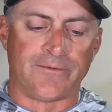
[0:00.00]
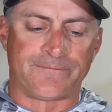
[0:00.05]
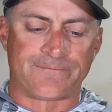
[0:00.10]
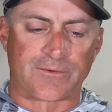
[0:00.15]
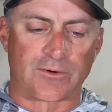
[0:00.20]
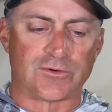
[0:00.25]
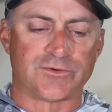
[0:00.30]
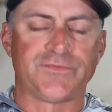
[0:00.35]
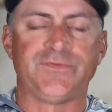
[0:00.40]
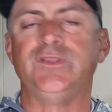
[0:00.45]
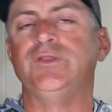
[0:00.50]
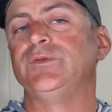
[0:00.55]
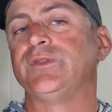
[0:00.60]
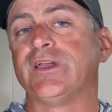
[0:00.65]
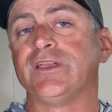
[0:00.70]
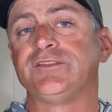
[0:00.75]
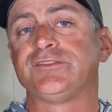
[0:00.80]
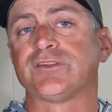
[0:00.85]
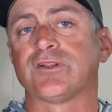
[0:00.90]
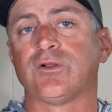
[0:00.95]
first few
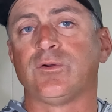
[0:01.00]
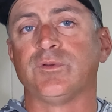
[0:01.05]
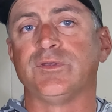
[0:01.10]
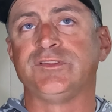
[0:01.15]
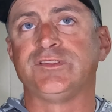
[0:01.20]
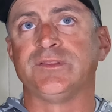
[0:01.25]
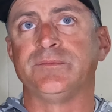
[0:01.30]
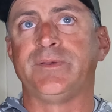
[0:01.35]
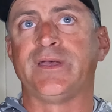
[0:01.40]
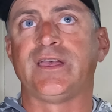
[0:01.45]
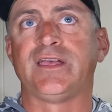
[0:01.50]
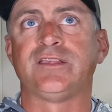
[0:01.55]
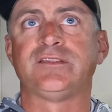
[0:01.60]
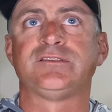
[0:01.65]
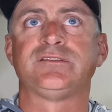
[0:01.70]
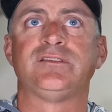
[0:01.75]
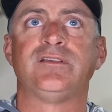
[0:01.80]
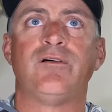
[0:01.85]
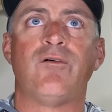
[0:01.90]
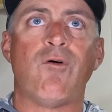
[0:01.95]
nights are always the
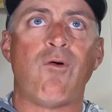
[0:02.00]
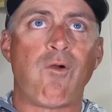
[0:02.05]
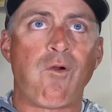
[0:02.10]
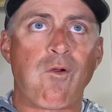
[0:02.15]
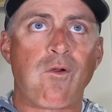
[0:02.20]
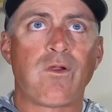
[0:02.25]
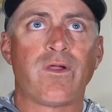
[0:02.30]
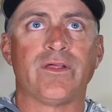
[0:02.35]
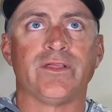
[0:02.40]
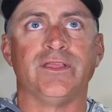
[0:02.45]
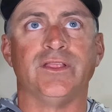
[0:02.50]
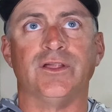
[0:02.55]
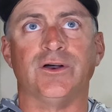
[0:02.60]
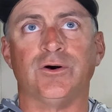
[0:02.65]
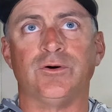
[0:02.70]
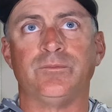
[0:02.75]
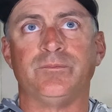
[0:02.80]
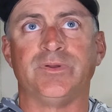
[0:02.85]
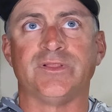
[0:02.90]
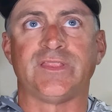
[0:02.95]
best,
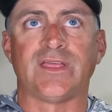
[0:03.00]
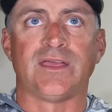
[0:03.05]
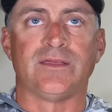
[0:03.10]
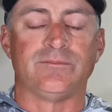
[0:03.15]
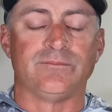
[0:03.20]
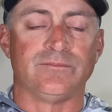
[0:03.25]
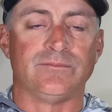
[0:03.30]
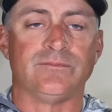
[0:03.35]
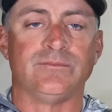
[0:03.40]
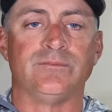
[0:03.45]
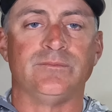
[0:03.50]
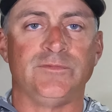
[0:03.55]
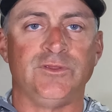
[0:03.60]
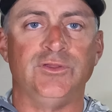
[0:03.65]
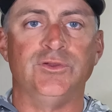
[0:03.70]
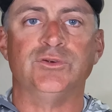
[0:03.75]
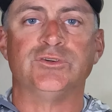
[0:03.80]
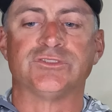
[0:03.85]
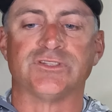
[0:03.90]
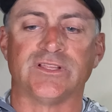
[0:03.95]
but that
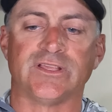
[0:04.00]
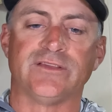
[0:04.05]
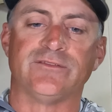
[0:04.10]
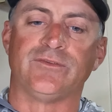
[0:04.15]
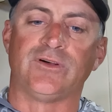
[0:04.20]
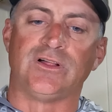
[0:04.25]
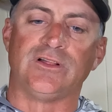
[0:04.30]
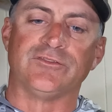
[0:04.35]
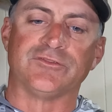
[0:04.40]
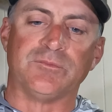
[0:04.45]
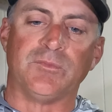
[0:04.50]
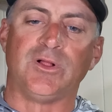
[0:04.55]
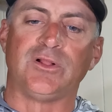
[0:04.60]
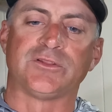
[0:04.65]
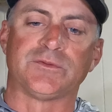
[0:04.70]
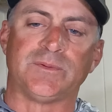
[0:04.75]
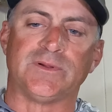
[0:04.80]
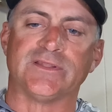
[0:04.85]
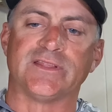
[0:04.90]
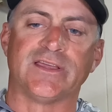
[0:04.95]
usually involves
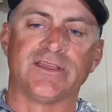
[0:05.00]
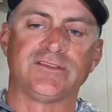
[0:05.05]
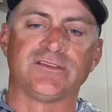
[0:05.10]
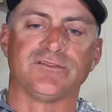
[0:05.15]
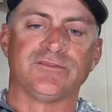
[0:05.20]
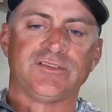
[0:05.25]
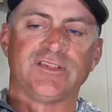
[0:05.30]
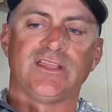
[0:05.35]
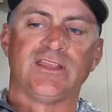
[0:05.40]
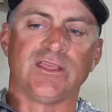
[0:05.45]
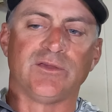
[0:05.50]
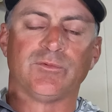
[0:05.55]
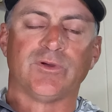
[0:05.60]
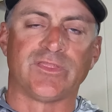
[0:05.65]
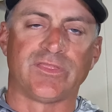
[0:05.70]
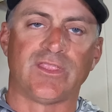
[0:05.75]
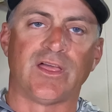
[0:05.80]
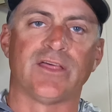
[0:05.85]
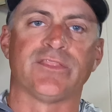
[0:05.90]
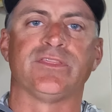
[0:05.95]
multiple nights of sitting
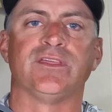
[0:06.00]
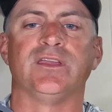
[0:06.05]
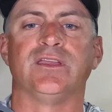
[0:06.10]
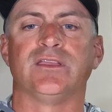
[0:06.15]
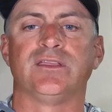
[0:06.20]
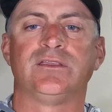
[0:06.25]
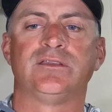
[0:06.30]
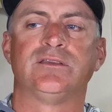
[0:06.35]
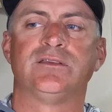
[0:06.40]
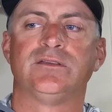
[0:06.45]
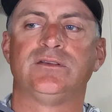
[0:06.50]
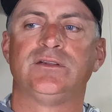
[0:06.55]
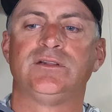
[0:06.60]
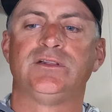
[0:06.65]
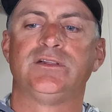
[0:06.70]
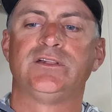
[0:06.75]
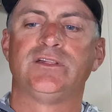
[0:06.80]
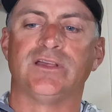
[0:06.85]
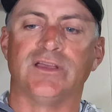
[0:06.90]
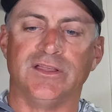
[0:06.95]
with nothing
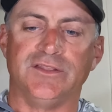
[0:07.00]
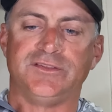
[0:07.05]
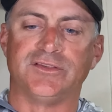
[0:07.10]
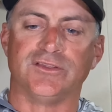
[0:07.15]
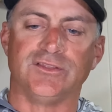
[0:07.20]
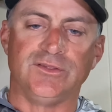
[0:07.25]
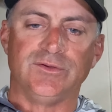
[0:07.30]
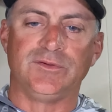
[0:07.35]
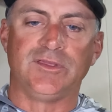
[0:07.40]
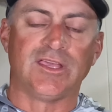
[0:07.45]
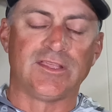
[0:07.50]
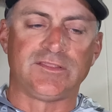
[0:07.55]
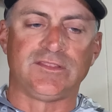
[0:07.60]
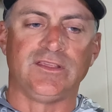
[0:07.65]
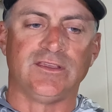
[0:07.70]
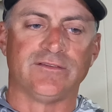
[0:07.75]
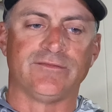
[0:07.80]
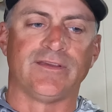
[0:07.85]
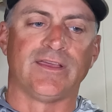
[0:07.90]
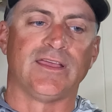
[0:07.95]
until you get
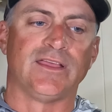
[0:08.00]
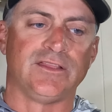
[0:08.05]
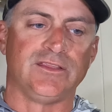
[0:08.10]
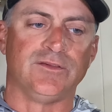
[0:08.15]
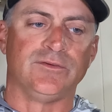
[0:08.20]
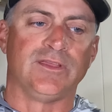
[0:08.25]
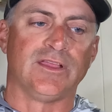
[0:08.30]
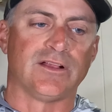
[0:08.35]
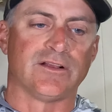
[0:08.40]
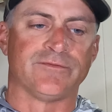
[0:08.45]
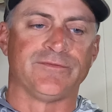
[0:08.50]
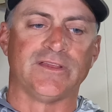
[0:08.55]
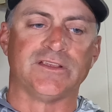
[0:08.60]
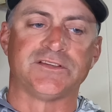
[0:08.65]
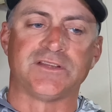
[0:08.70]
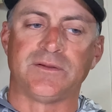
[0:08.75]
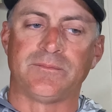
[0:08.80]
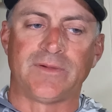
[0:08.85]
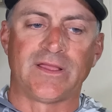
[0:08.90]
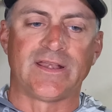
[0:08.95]
the event, you get your
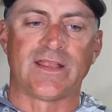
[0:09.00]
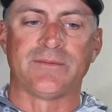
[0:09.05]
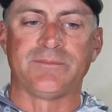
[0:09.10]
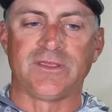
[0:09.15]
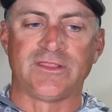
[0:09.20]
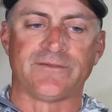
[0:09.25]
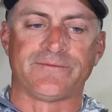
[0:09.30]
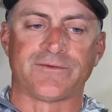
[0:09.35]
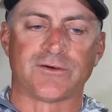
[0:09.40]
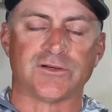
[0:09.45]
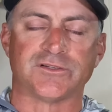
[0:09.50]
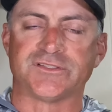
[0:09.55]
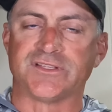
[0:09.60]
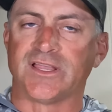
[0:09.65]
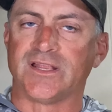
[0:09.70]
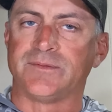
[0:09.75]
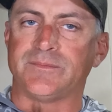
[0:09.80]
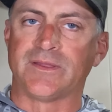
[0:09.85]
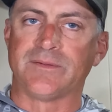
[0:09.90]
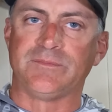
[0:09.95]
fish. And it might not be the first
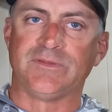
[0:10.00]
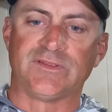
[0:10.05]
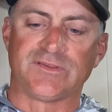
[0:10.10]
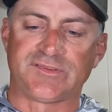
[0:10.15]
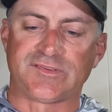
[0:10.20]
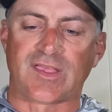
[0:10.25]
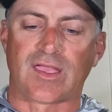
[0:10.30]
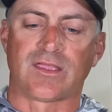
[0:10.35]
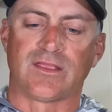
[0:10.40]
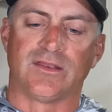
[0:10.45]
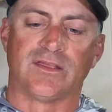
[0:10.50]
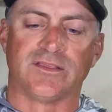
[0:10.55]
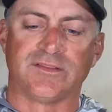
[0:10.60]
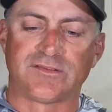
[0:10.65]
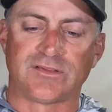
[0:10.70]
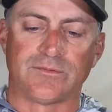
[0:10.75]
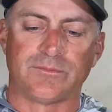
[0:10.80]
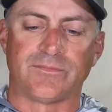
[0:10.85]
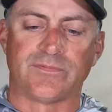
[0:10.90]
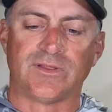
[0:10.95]
night, it might be the second
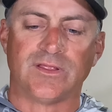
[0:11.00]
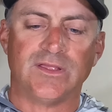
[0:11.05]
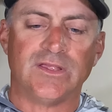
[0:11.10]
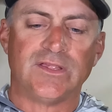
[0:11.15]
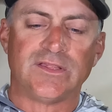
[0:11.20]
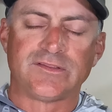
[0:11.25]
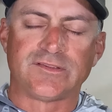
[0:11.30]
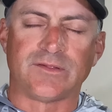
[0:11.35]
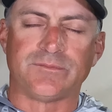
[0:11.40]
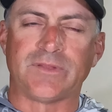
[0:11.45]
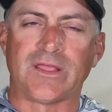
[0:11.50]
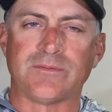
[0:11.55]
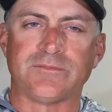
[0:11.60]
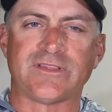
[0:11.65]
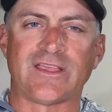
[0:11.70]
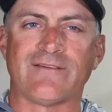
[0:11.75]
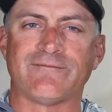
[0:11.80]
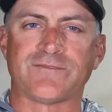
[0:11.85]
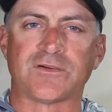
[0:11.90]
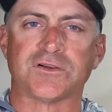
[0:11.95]
night.
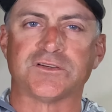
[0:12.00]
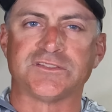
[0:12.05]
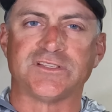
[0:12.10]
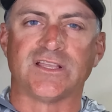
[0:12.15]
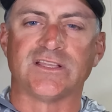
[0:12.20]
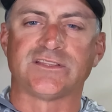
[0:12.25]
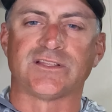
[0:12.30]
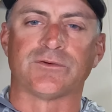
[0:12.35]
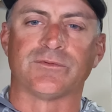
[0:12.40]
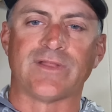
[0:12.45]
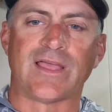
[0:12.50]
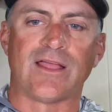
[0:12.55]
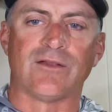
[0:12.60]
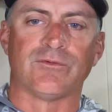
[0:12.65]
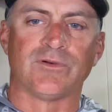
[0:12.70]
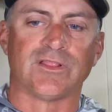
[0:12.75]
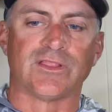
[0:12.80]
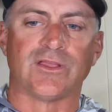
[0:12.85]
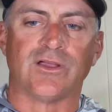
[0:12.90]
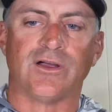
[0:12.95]
Sometimes that first night they're
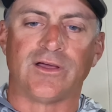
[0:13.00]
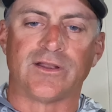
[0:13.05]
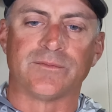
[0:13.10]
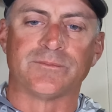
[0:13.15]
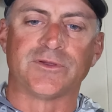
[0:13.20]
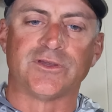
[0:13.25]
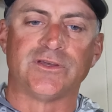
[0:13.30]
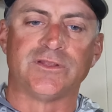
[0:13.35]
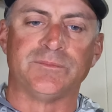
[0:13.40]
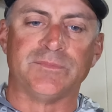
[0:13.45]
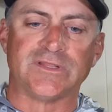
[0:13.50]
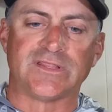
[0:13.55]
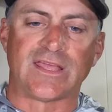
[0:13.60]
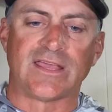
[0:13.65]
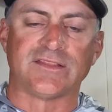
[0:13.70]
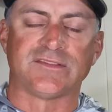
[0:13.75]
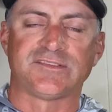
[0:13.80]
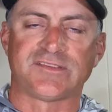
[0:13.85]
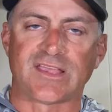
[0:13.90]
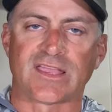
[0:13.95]
not really on them good, but
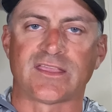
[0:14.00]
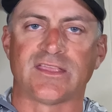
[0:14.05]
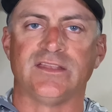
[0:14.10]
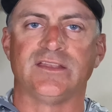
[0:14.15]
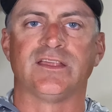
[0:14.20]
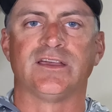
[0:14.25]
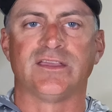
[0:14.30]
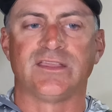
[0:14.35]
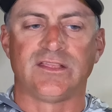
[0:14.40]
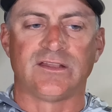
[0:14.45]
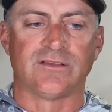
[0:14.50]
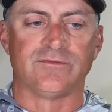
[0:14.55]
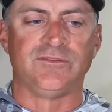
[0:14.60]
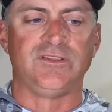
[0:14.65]
that second night